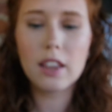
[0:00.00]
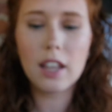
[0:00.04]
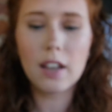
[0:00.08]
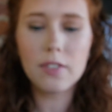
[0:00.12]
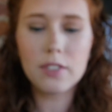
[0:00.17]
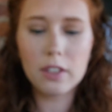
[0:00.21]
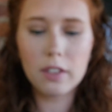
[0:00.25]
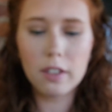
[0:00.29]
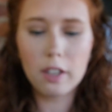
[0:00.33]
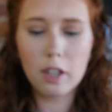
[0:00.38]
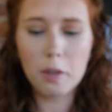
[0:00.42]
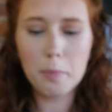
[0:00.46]

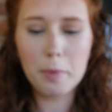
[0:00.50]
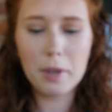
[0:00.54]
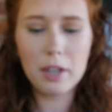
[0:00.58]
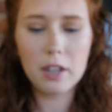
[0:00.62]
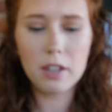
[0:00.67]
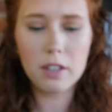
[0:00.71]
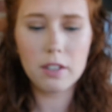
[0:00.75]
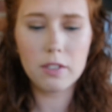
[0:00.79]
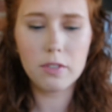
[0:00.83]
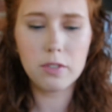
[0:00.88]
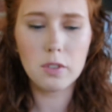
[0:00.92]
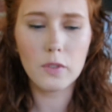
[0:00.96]
left a little bit
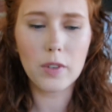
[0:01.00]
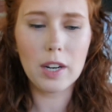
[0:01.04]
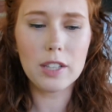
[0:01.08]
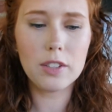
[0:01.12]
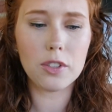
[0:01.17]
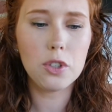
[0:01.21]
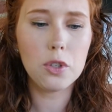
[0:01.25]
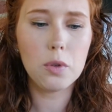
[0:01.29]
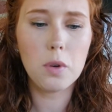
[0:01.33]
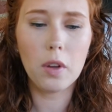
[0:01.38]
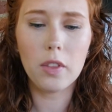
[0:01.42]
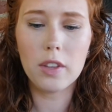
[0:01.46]
of
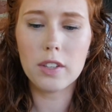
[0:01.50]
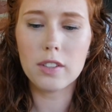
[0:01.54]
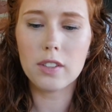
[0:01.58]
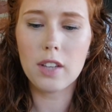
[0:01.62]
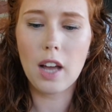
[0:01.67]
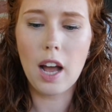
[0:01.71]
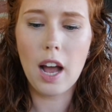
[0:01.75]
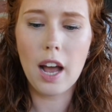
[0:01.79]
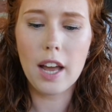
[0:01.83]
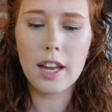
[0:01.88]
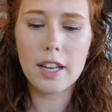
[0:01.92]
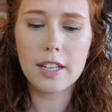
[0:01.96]
residue on the
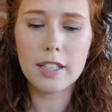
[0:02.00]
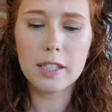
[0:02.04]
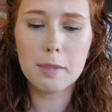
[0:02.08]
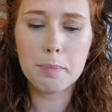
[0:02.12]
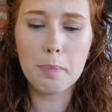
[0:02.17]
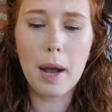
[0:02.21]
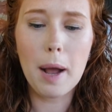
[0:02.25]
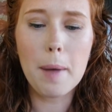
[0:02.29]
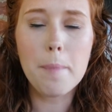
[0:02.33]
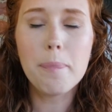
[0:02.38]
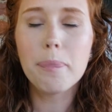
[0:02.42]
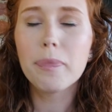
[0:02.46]
sides,
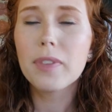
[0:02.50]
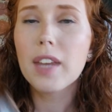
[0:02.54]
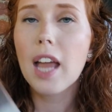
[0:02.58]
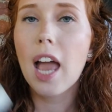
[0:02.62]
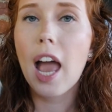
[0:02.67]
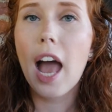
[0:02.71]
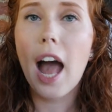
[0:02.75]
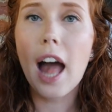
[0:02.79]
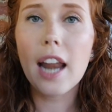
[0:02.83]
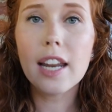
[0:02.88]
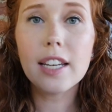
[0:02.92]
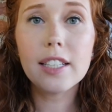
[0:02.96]
but
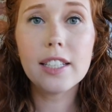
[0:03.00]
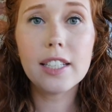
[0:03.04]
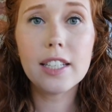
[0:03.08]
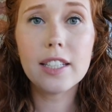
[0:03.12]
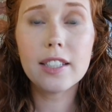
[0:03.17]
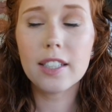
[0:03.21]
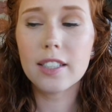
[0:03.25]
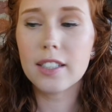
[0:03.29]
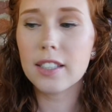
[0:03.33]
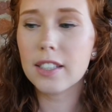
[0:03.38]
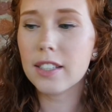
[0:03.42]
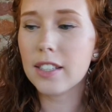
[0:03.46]
had a
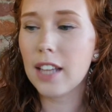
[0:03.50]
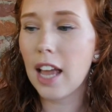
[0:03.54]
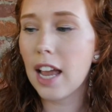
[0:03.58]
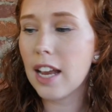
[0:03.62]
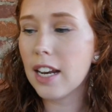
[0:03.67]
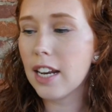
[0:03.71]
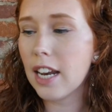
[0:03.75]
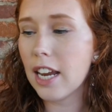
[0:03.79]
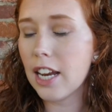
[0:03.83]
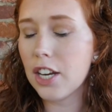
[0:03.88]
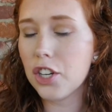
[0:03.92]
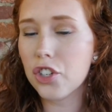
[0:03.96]
decent
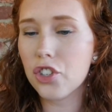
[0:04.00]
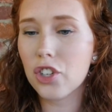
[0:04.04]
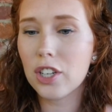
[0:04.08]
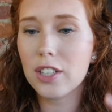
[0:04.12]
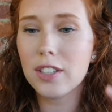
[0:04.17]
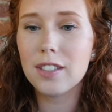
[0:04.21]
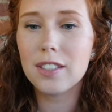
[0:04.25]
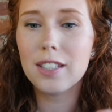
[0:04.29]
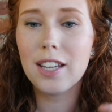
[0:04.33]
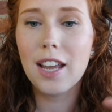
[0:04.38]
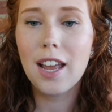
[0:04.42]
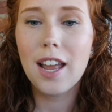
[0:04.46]
scent. It
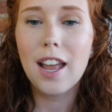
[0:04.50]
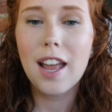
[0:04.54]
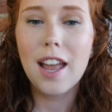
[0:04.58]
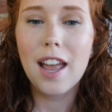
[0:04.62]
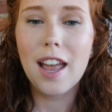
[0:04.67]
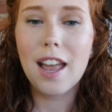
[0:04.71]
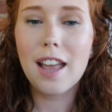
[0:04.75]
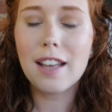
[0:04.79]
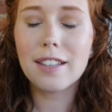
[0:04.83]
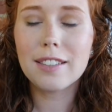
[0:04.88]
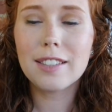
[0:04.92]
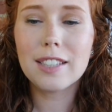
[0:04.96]
just
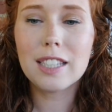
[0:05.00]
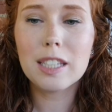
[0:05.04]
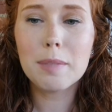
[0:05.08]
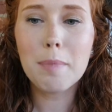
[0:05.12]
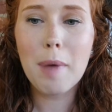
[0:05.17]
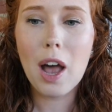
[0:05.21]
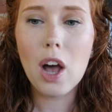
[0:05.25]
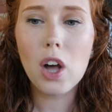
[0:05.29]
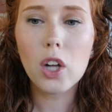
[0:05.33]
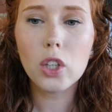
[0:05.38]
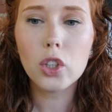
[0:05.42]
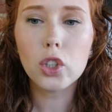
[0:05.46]

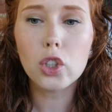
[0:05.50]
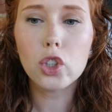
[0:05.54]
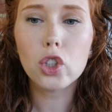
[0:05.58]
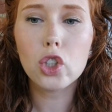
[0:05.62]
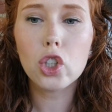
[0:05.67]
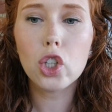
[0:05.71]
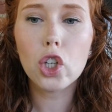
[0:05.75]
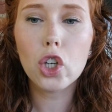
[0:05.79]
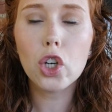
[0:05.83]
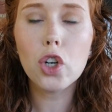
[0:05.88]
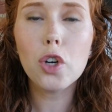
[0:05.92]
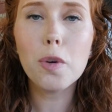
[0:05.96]
smelled
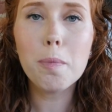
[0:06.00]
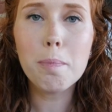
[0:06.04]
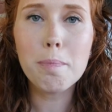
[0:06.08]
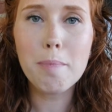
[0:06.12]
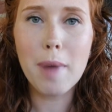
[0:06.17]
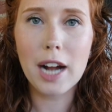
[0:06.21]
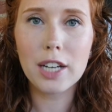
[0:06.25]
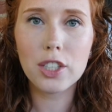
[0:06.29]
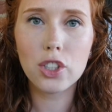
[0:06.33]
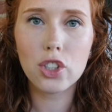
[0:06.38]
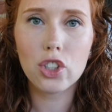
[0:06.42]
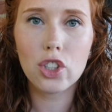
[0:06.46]
too
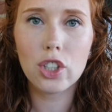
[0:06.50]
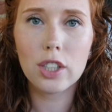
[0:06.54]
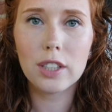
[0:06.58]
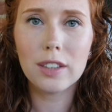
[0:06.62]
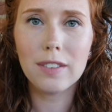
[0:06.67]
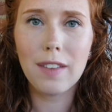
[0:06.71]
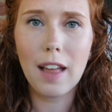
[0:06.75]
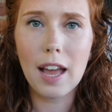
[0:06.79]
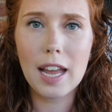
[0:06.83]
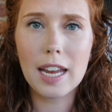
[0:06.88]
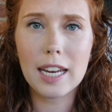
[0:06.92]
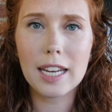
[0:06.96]
much
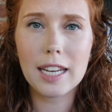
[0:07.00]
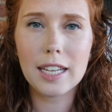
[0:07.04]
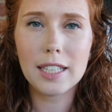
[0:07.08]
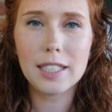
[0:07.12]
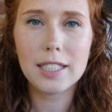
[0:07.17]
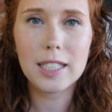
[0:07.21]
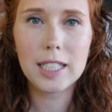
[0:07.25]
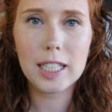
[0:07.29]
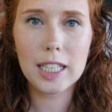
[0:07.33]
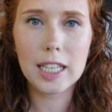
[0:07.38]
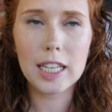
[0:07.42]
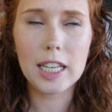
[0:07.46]
like
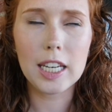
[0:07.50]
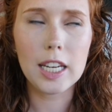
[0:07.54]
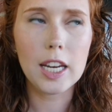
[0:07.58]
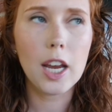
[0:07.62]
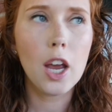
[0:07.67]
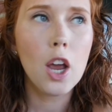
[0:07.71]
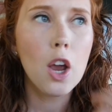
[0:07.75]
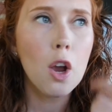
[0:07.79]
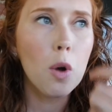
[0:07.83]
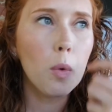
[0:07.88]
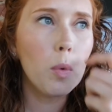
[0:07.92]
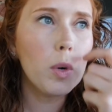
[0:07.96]
tea,
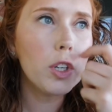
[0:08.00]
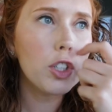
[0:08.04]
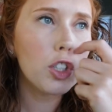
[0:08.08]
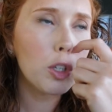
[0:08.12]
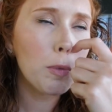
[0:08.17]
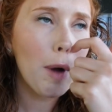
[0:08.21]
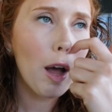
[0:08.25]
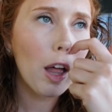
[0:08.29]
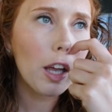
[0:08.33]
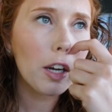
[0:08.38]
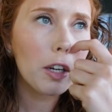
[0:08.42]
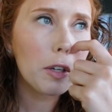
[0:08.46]
which
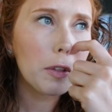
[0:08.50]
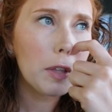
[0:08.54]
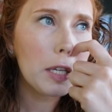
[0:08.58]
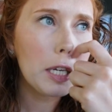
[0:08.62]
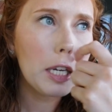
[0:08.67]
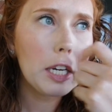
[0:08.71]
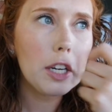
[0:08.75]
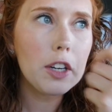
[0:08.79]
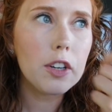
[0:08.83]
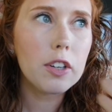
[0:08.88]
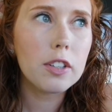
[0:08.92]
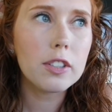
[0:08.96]
you probably are
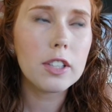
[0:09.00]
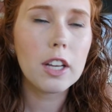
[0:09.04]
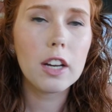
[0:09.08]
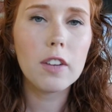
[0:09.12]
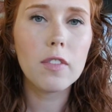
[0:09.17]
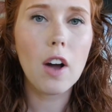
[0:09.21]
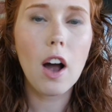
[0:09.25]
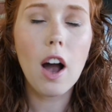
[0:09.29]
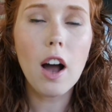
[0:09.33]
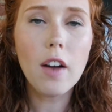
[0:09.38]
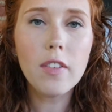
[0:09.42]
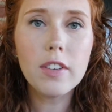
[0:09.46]
thinking to
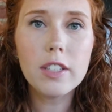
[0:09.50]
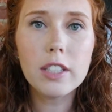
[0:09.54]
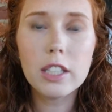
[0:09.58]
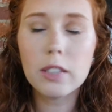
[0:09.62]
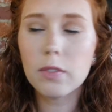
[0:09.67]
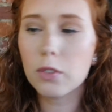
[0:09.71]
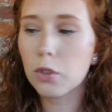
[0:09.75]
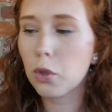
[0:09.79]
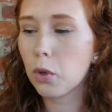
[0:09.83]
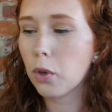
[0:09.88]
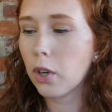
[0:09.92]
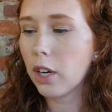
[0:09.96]
yourself, obviously,
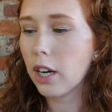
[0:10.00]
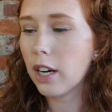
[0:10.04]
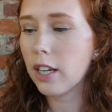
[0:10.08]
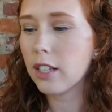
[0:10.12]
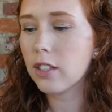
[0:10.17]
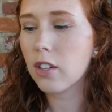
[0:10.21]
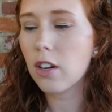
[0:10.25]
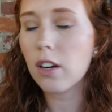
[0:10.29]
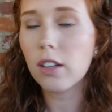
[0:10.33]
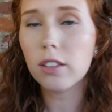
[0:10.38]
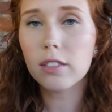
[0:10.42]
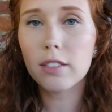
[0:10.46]
Victoria,
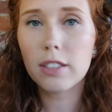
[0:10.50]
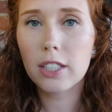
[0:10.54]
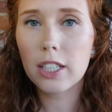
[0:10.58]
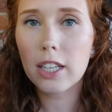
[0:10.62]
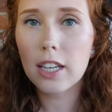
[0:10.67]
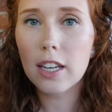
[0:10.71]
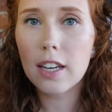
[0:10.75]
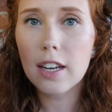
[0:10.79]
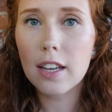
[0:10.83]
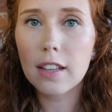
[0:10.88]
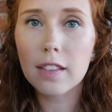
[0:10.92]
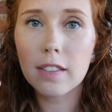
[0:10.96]
it's called
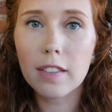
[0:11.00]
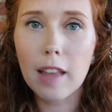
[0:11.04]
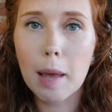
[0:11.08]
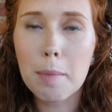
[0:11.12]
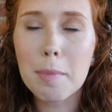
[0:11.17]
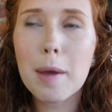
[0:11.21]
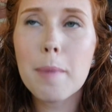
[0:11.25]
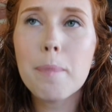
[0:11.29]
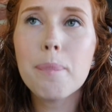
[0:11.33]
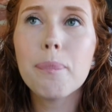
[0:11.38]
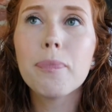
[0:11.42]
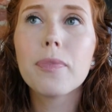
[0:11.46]
tea and
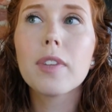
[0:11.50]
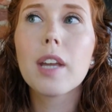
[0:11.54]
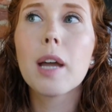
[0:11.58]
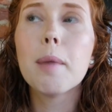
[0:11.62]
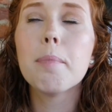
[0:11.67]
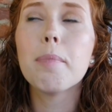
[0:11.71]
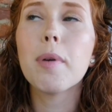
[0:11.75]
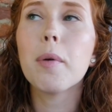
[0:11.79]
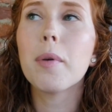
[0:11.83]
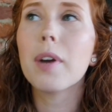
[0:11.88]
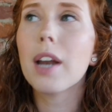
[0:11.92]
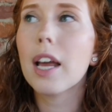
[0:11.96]
lemon.
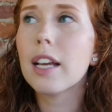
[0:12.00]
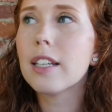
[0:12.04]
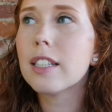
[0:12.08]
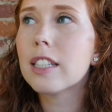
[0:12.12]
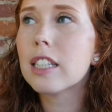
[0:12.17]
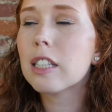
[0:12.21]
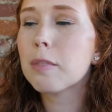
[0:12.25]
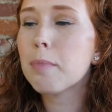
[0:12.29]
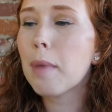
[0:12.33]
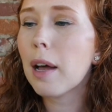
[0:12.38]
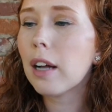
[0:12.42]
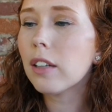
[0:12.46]
But when I
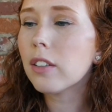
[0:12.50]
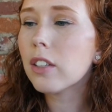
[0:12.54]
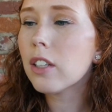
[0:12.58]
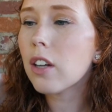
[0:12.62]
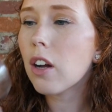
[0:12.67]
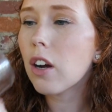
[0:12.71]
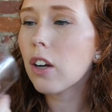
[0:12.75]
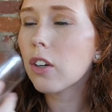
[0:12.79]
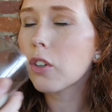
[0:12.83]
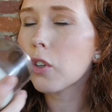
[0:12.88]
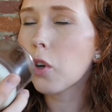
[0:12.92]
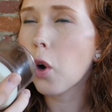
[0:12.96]
smelled
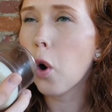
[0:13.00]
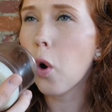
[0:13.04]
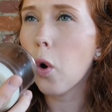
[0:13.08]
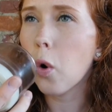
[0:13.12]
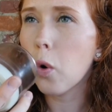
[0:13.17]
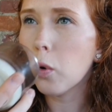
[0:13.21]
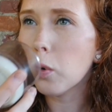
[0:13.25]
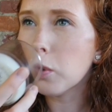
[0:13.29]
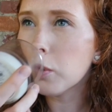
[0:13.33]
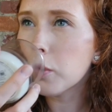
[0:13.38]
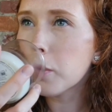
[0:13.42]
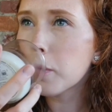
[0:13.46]
it on
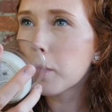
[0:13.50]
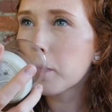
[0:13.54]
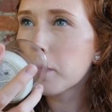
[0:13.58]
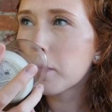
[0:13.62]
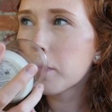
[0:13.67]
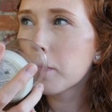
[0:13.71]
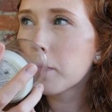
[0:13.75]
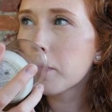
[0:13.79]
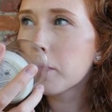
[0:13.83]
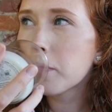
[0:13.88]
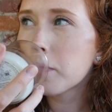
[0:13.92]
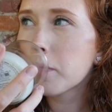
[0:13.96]
cold,
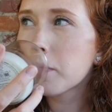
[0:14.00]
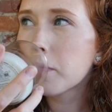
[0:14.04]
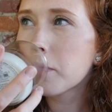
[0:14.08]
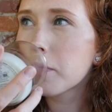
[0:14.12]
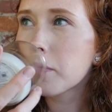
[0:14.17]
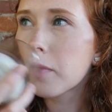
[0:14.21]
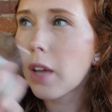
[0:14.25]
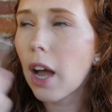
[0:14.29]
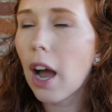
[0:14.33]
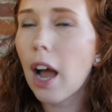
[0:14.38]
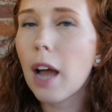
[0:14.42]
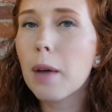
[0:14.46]

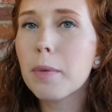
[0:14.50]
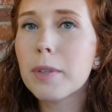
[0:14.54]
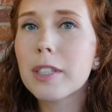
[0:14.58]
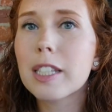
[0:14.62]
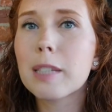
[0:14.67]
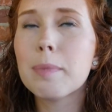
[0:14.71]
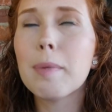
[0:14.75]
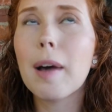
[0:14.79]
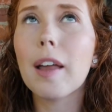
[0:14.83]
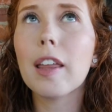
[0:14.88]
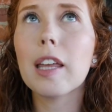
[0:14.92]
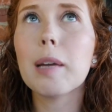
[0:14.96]
I was
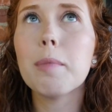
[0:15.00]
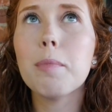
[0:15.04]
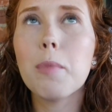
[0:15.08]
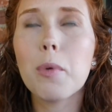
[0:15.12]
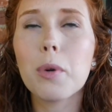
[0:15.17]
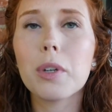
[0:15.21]
smelling